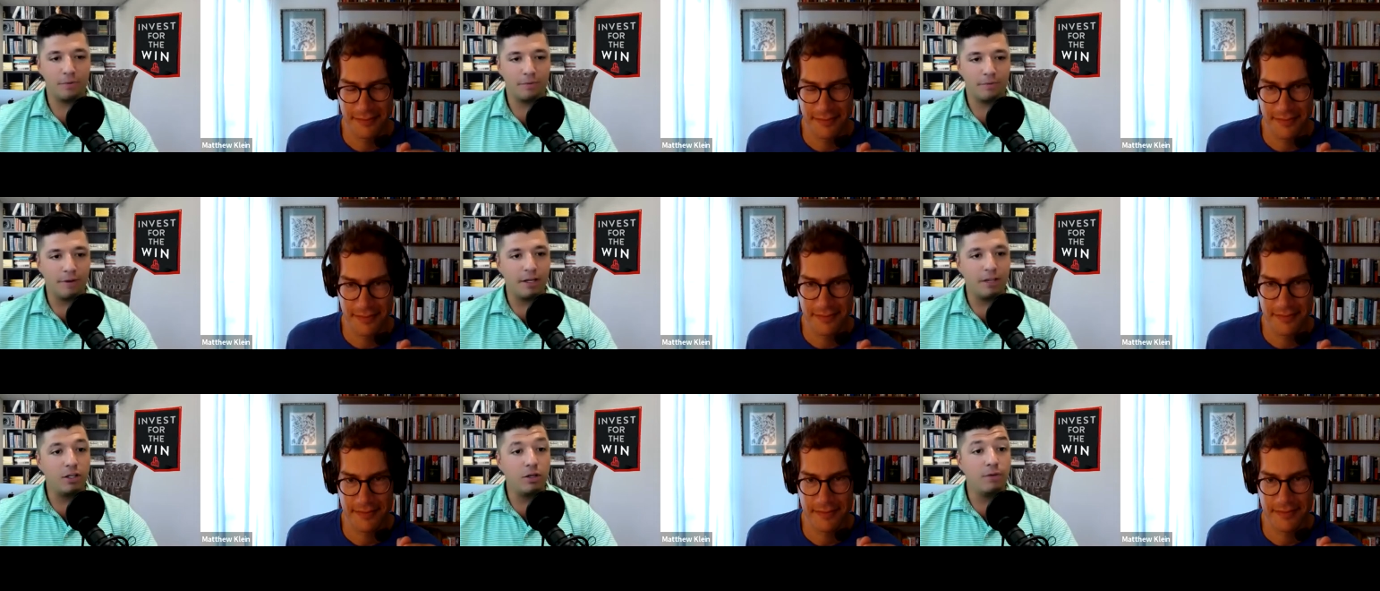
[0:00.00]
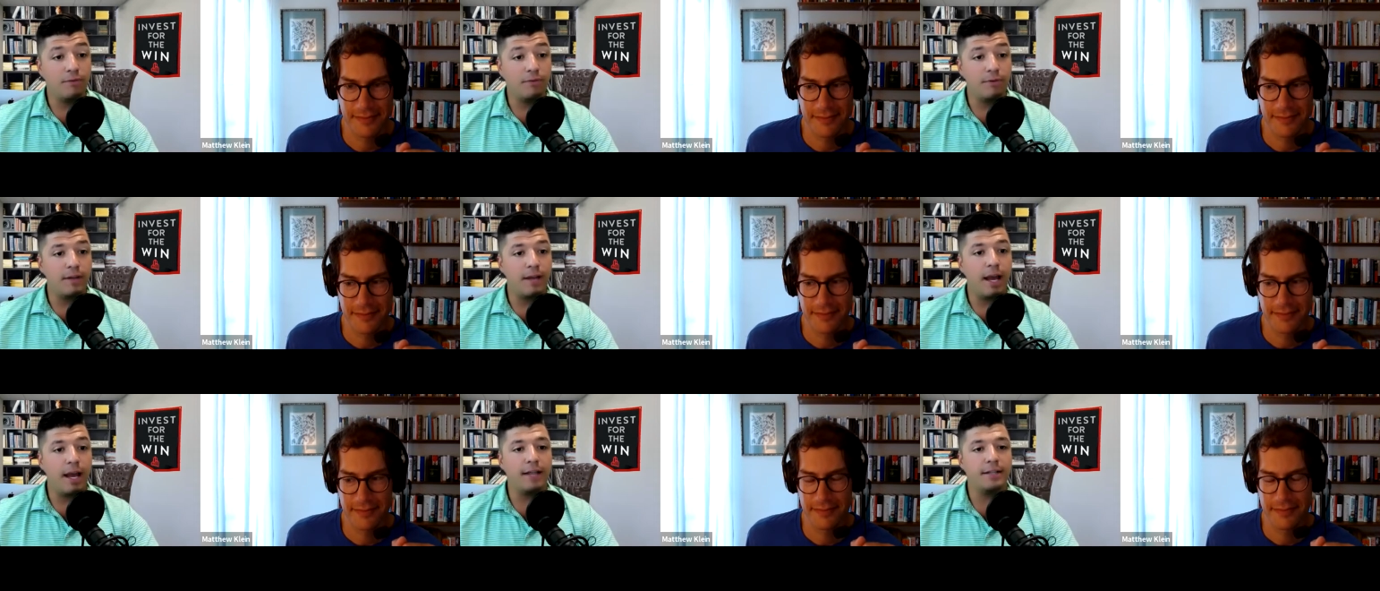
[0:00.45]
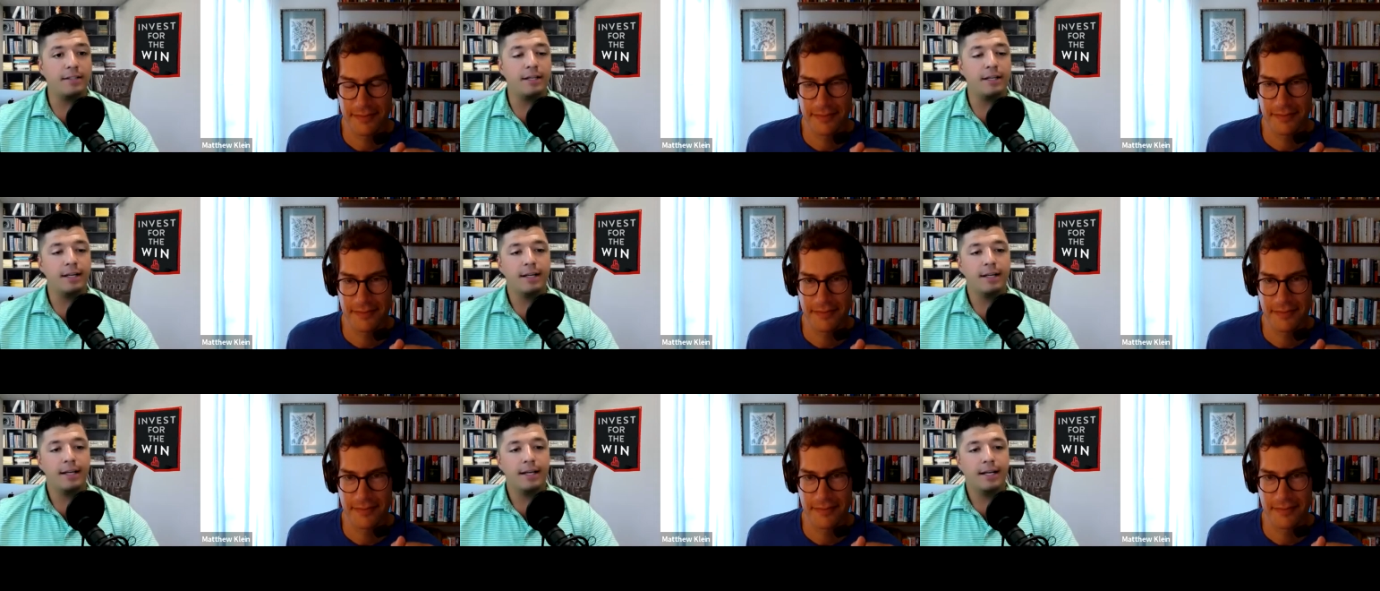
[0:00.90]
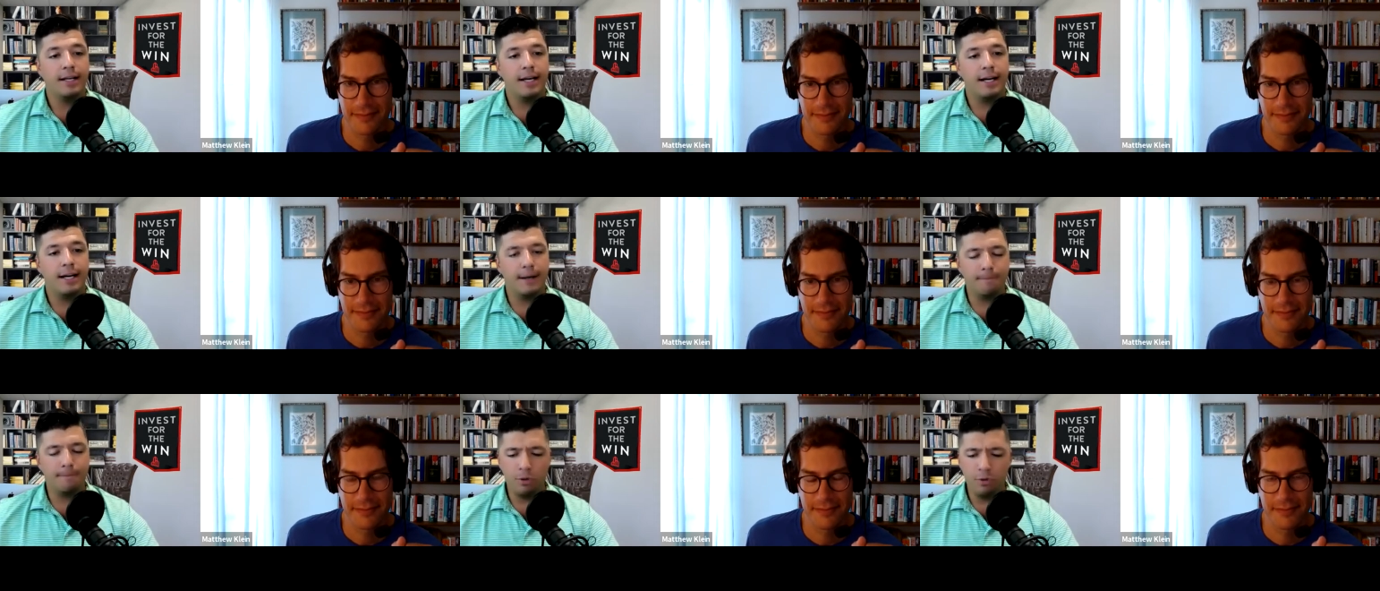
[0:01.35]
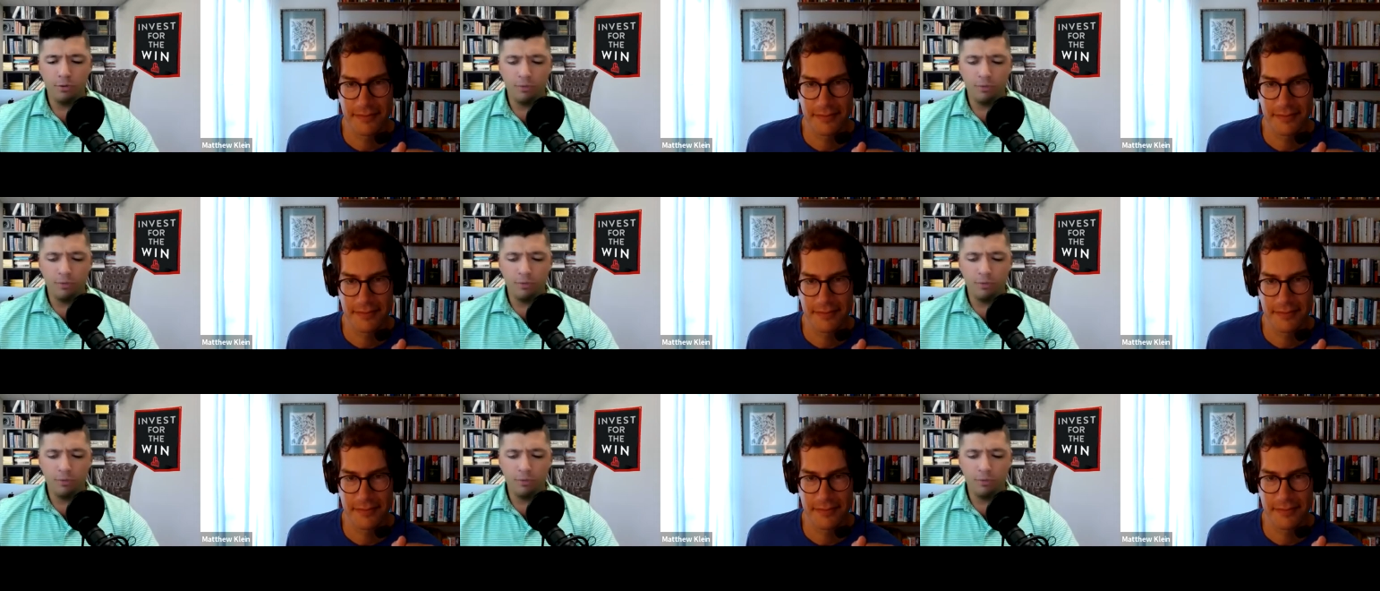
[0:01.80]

Speaker 1: thank you for that. Um,